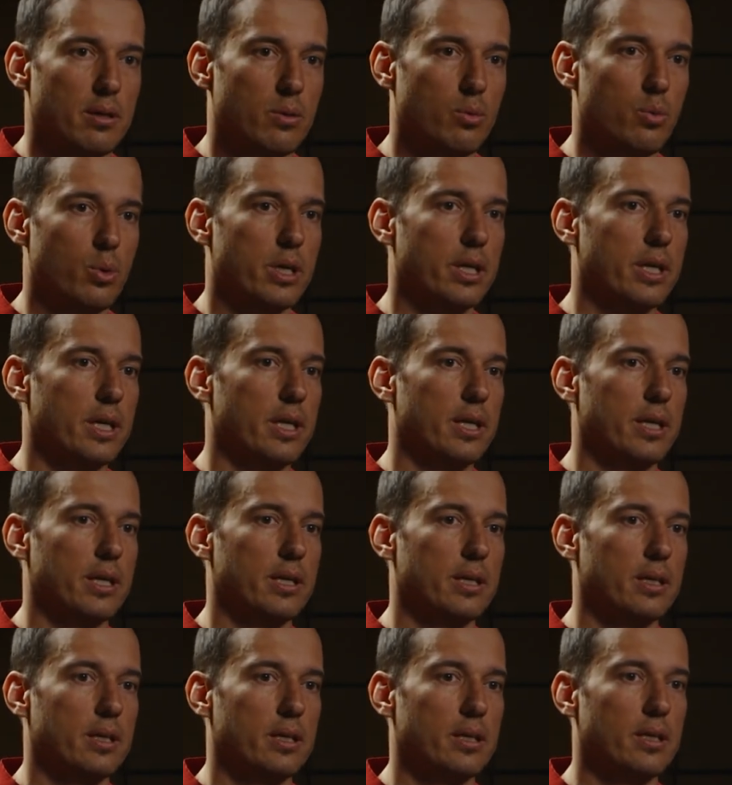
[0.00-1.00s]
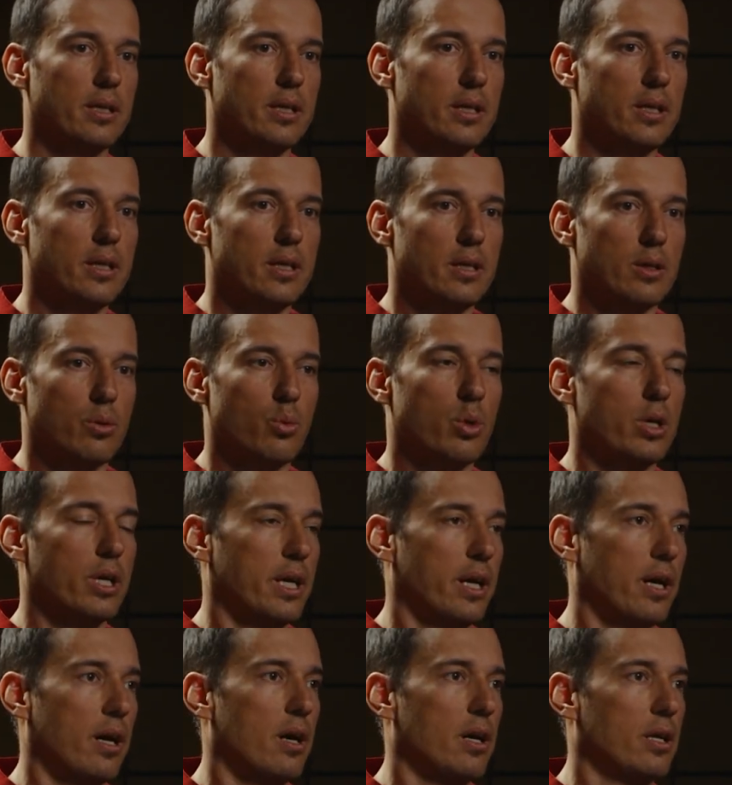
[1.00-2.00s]

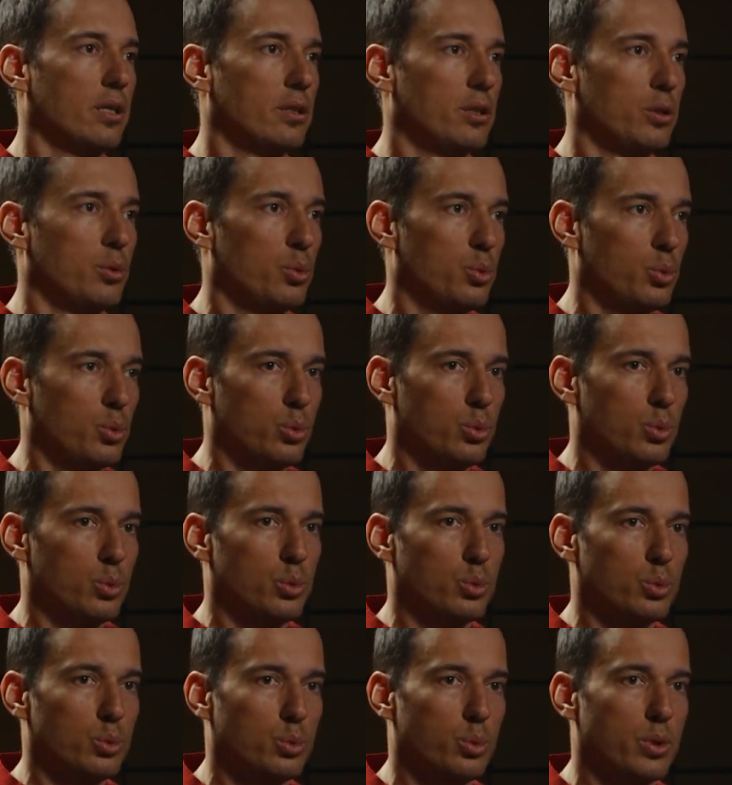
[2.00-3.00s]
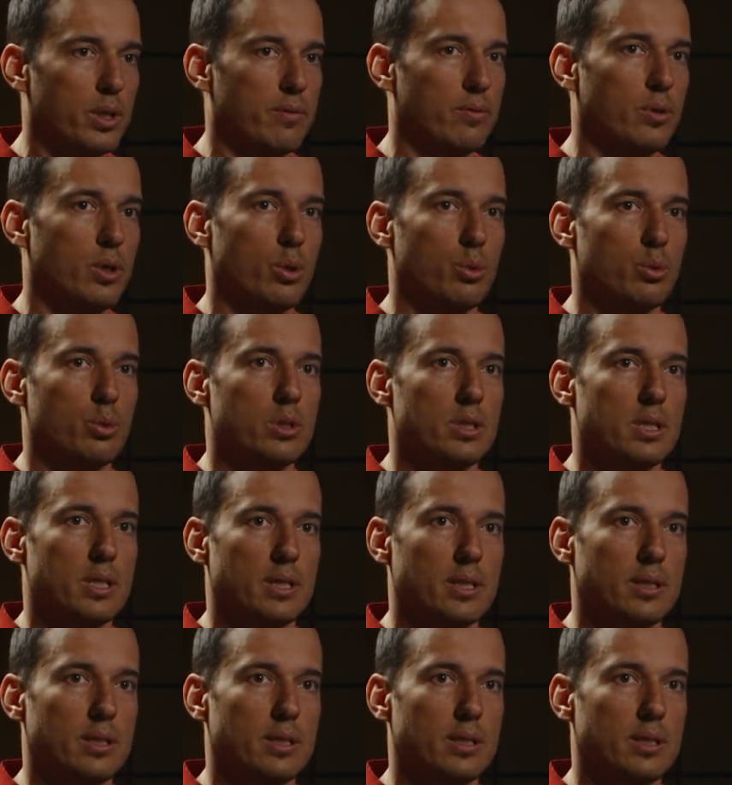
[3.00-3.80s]
work hard to give those